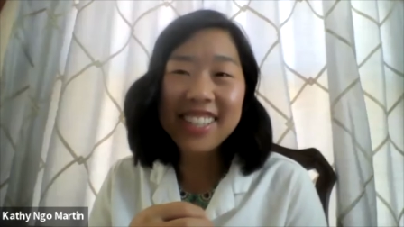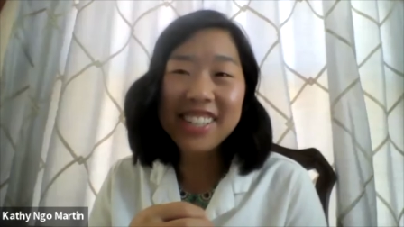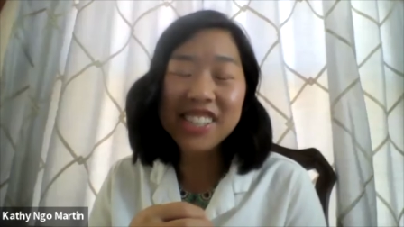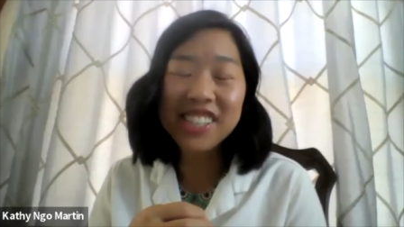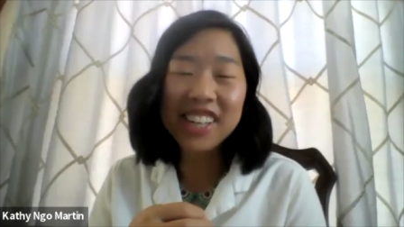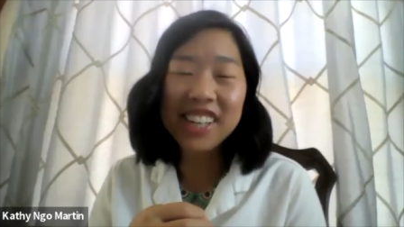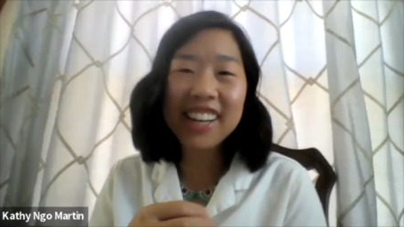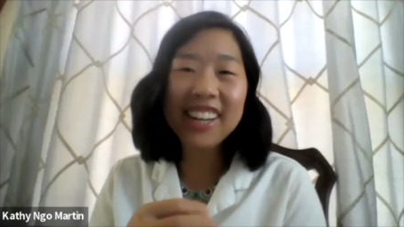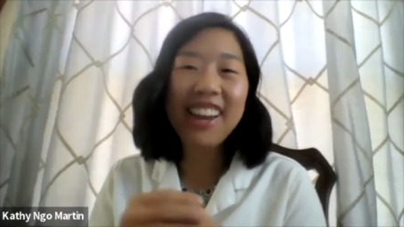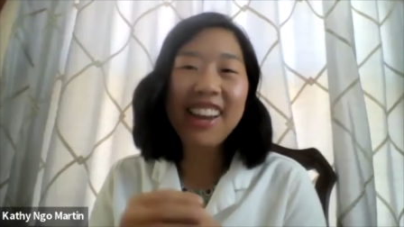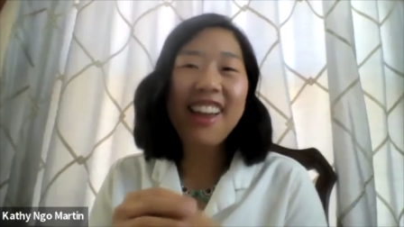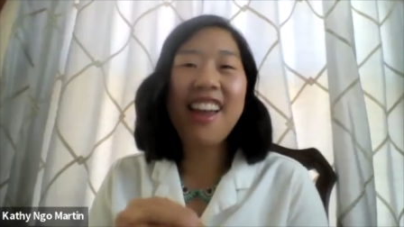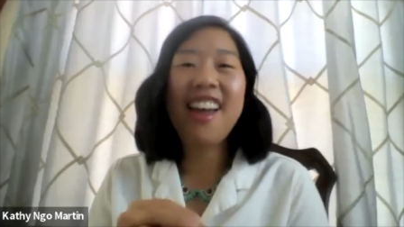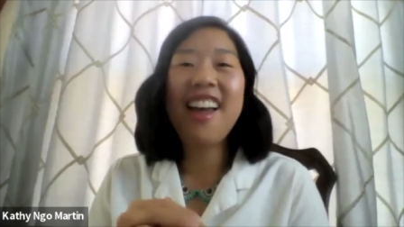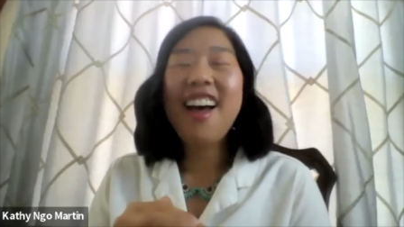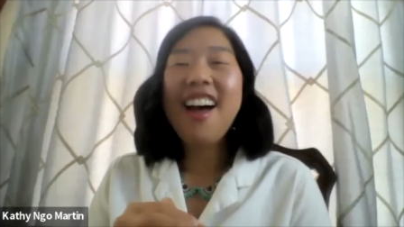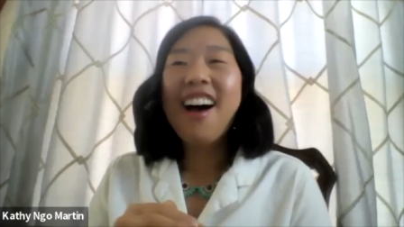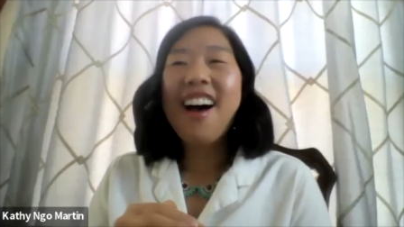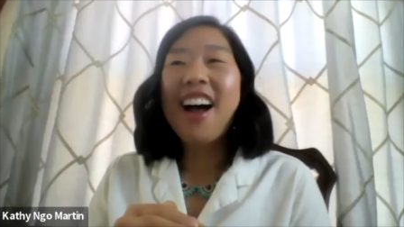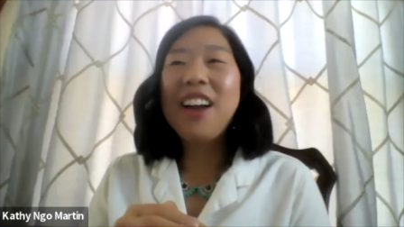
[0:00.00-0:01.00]
teaching.
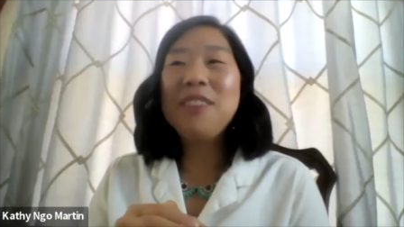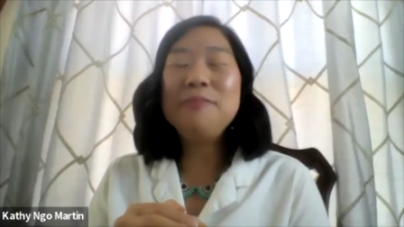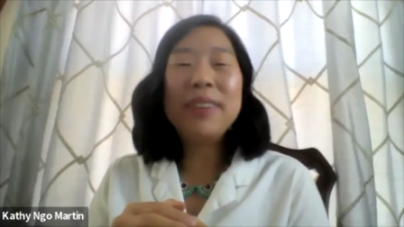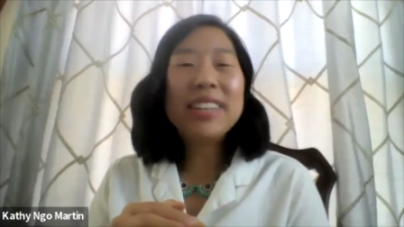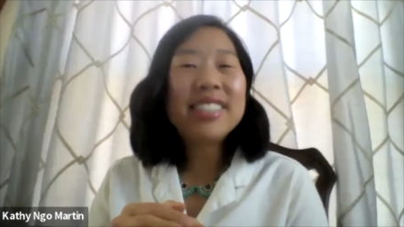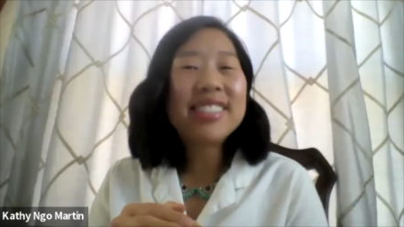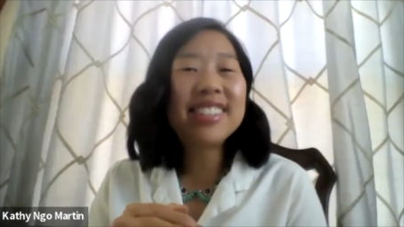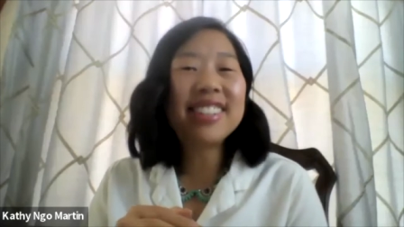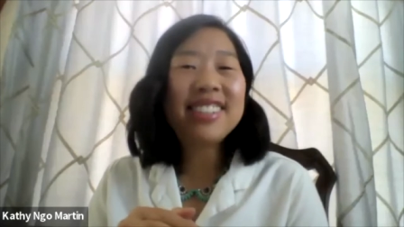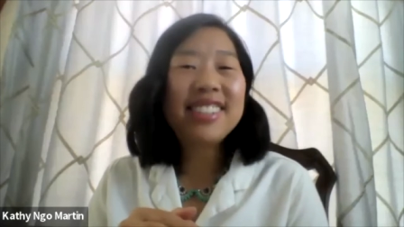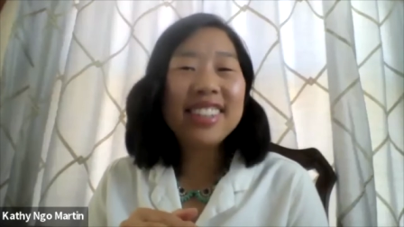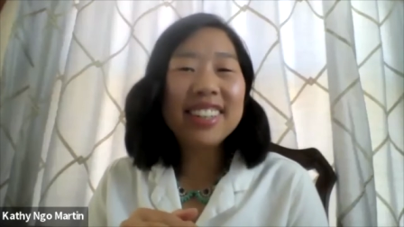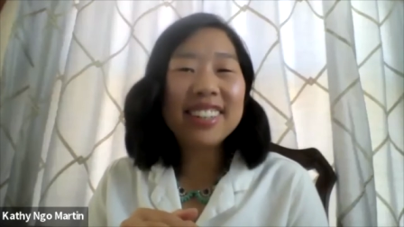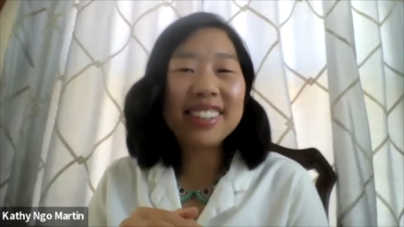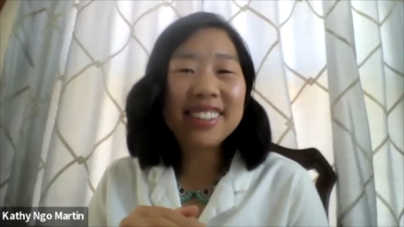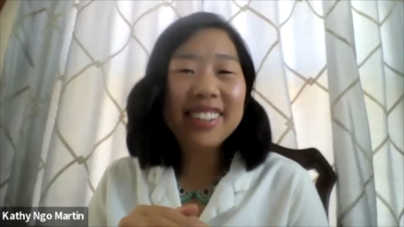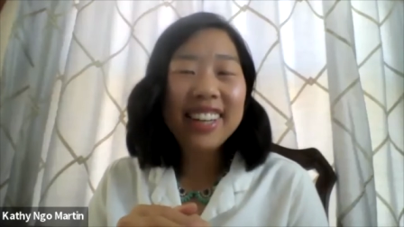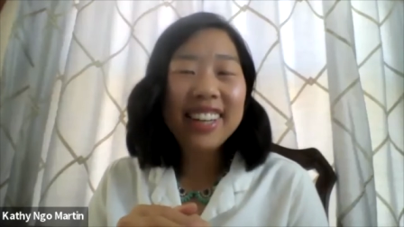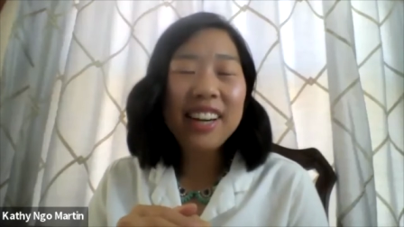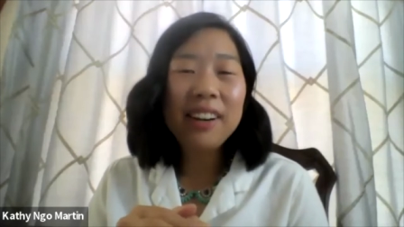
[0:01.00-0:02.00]
I miss it
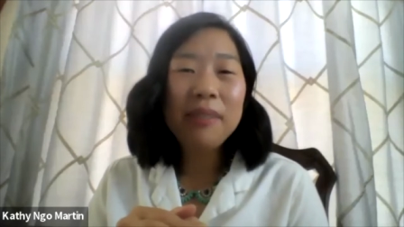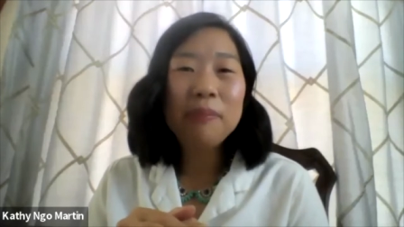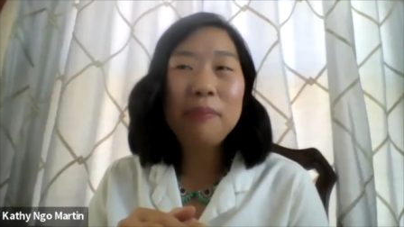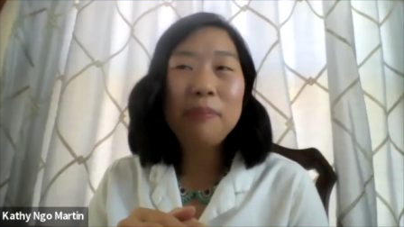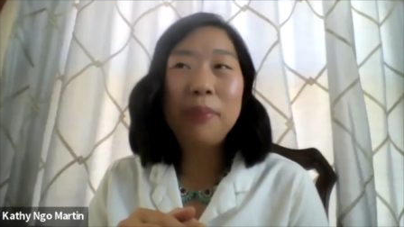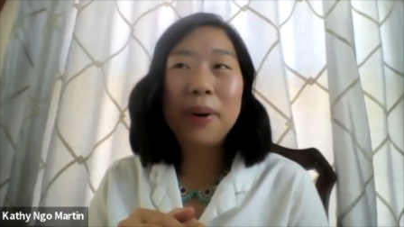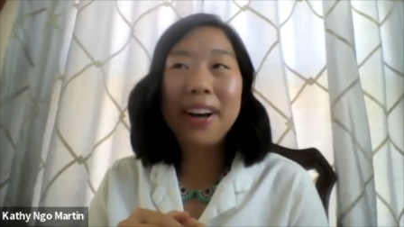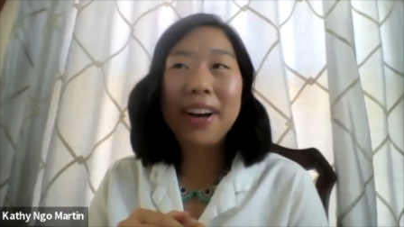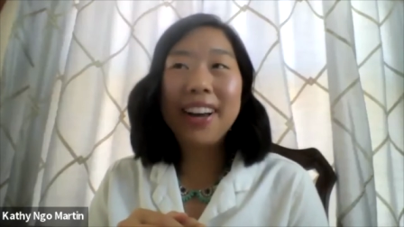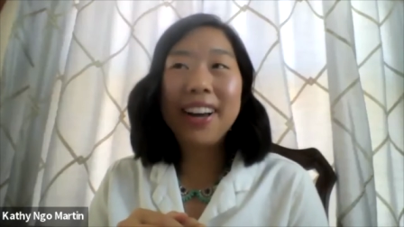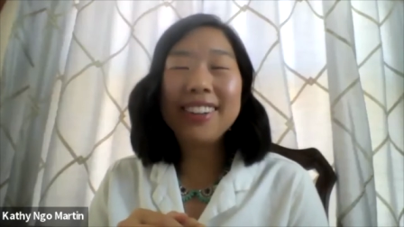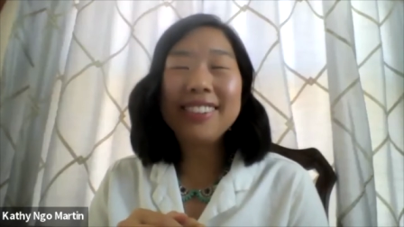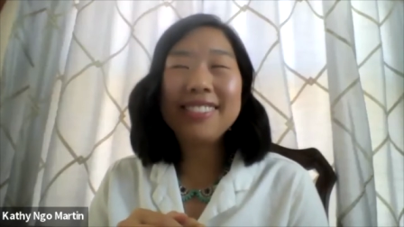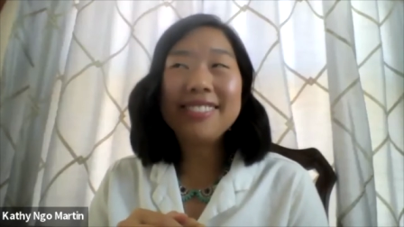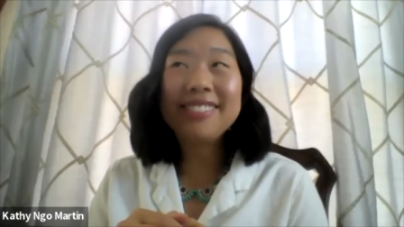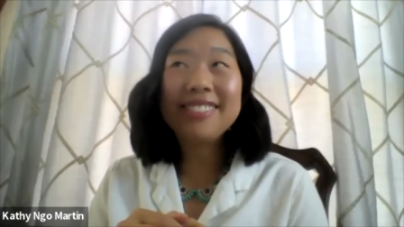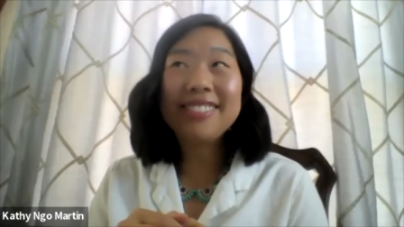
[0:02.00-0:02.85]
dearly, but